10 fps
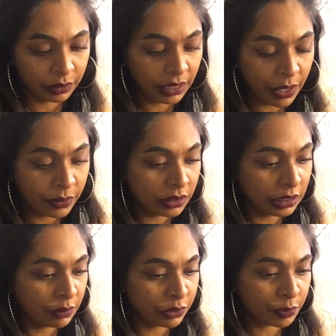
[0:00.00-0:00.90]
How is
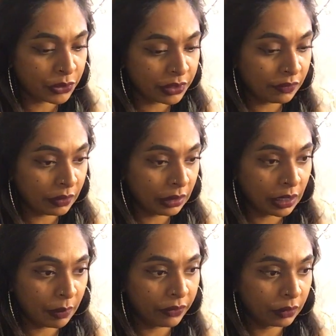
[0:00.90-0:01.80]
Libra's person feeling
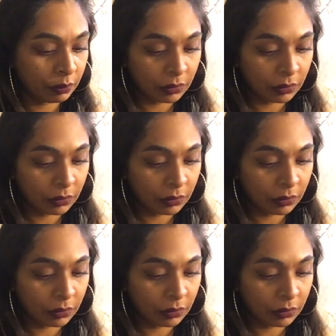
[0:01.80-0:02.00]
about them?